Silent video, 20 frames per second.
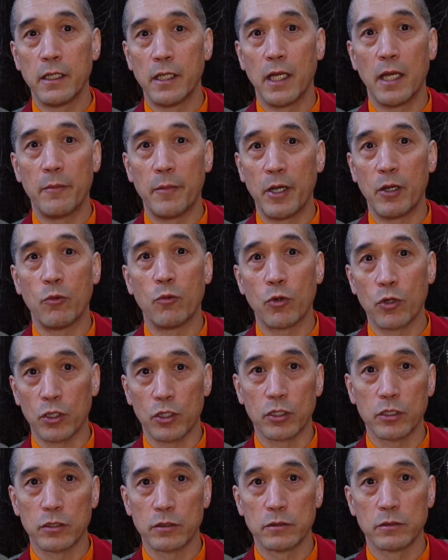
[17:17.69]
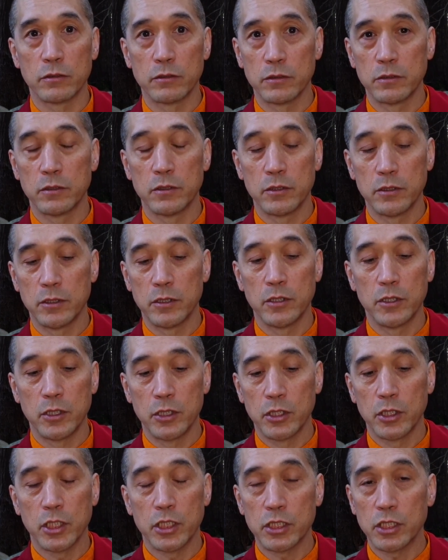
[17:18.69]
about work.
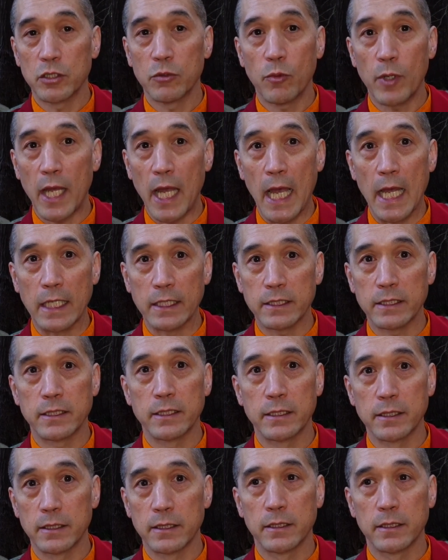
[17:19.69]
Because in the West,